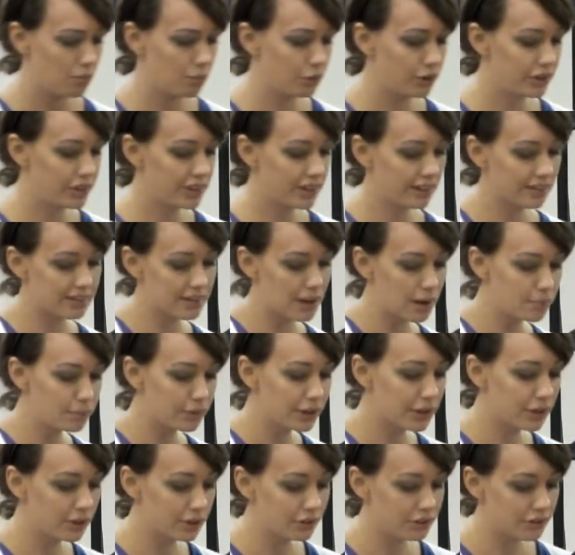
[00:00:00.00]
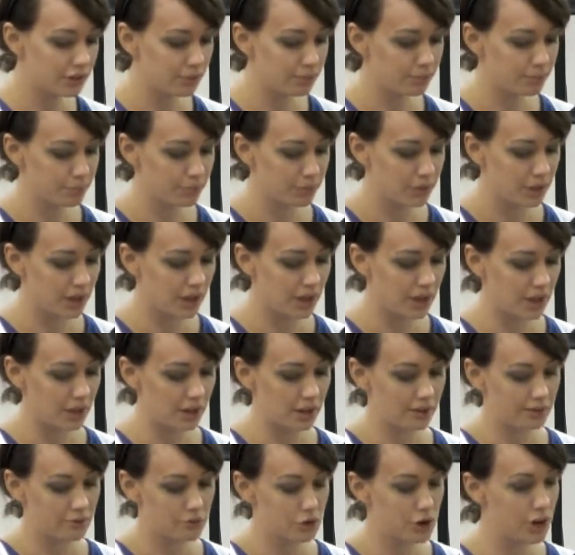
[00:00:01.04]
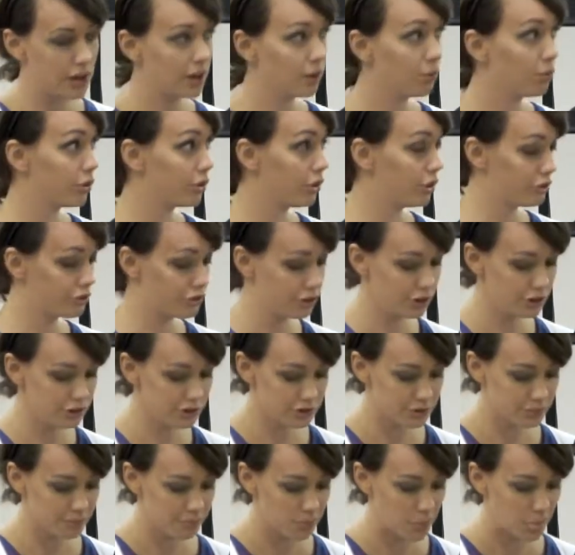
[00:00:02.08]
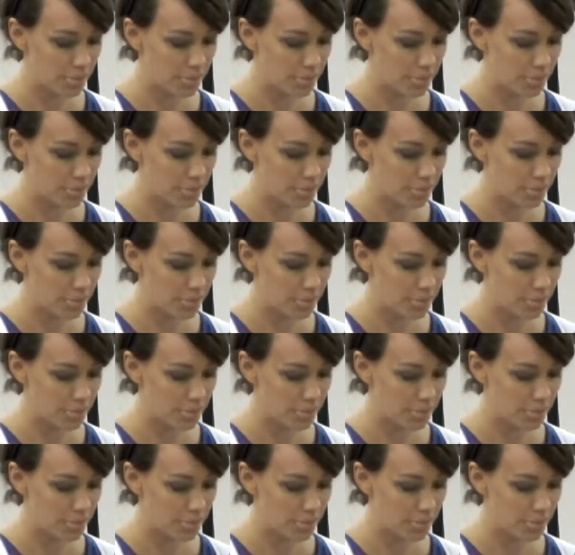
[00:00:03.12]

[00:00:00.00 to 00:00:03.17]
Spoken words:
We did some leadership training with our church,